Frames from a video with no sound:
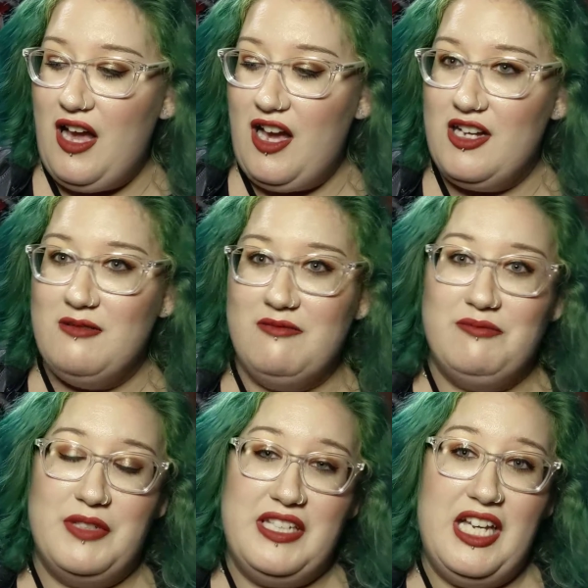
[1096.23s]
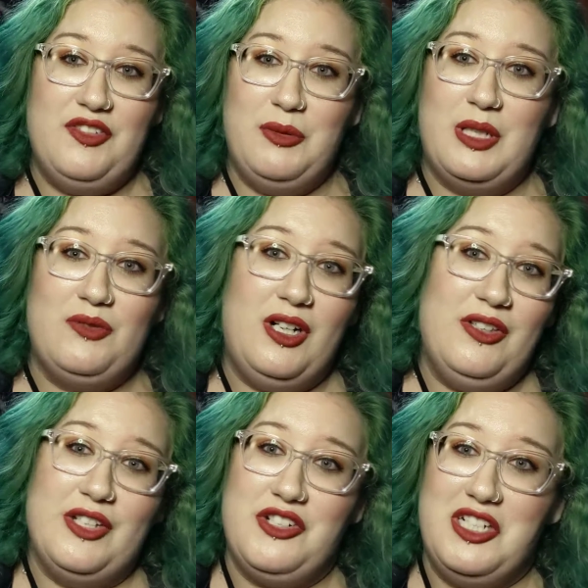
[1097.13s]
Um, but yeah, if you want to
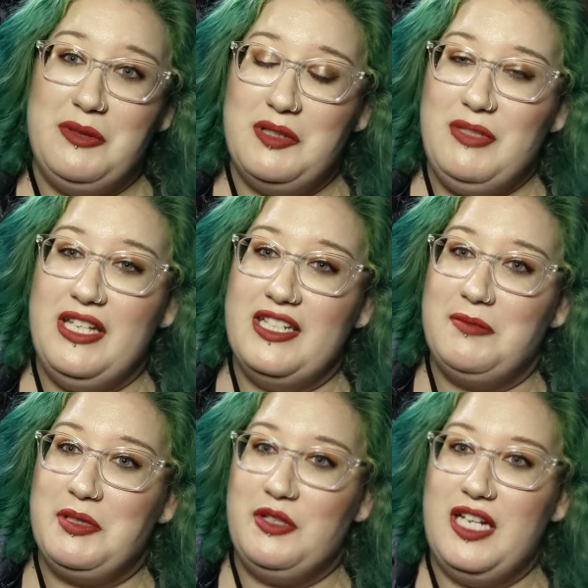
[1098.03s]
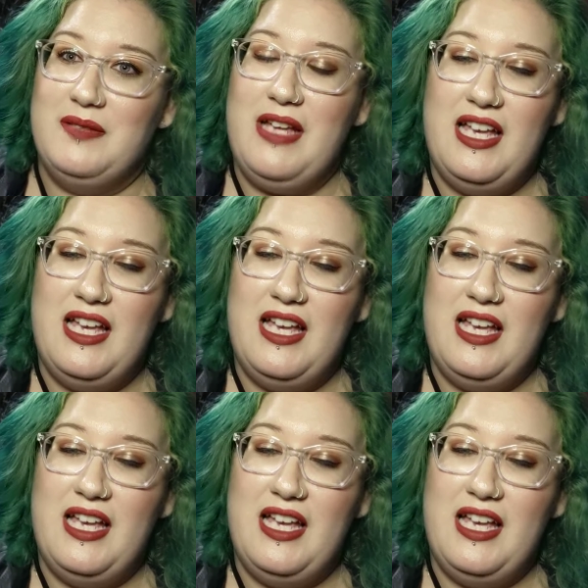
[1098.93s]
follow that journey with me, hit subscribe,